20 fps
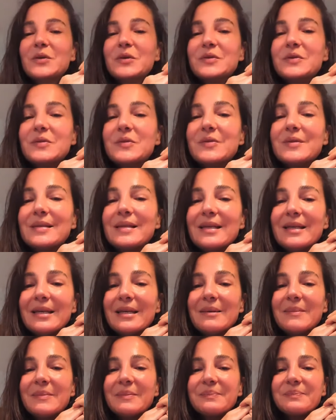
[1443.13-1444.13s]
go to
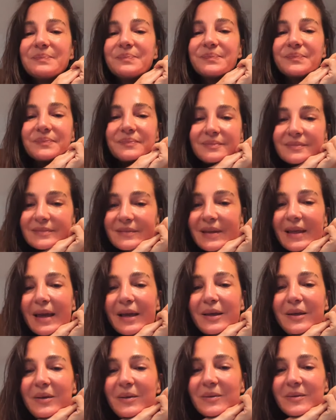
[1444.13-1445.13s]
sleep.
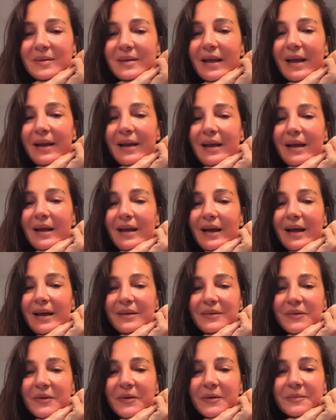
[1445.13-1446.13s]
Thank you,
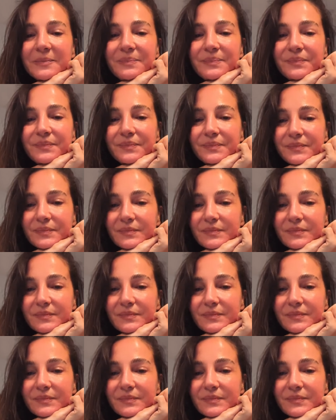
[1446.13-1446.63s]
Antonia.